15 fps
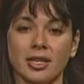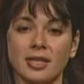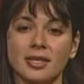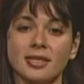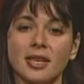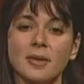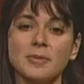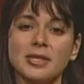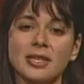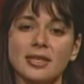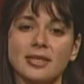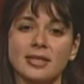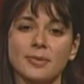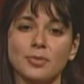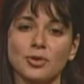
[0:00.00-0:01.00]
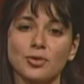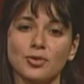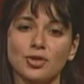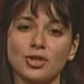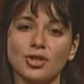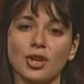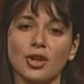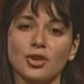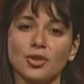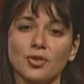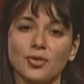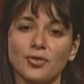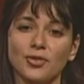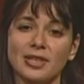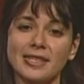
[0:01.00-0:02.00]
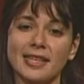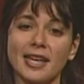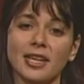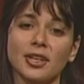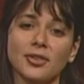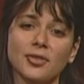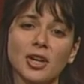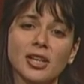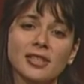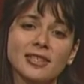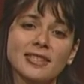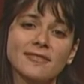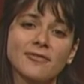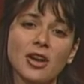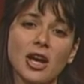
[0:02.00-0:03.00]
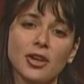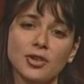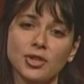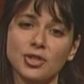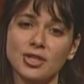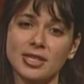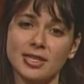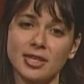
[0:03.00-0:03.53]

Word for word: Substance abuse in our youth is like a reckless virus